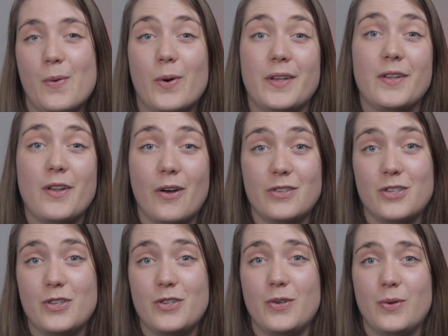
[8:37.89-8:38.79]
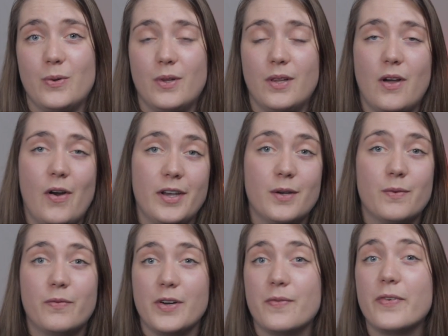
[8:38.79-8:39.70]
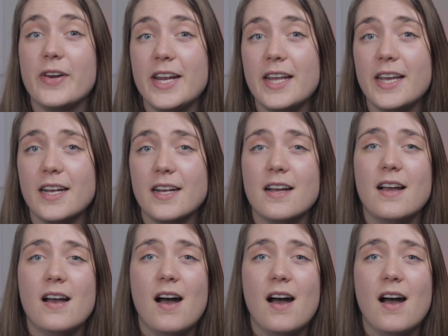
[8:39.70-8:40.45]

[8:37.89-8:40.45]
what not to do, like rereading,